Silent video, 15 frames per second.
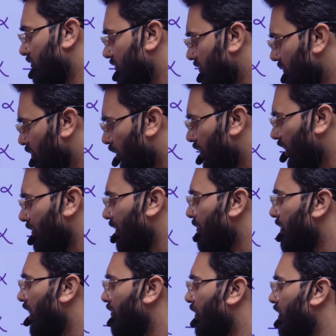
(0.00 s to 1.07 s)
don't remember
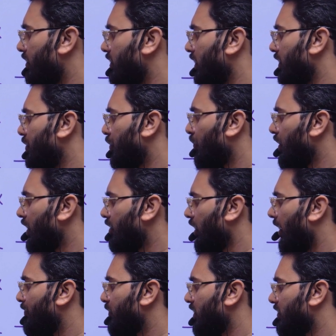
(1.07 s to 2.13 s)
about the unit
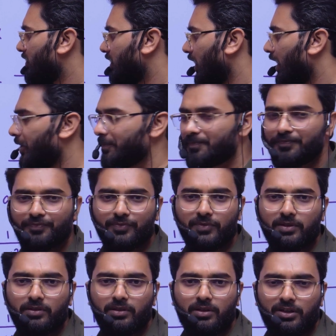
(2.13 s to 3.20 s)
of this K.
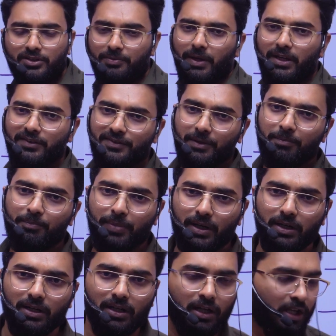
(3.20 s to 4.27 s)
It's very
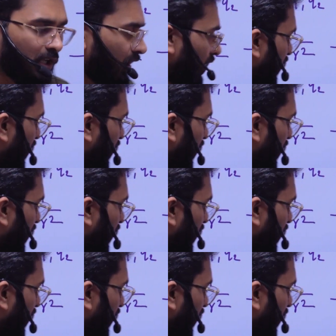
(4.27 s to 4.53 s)
simple. Look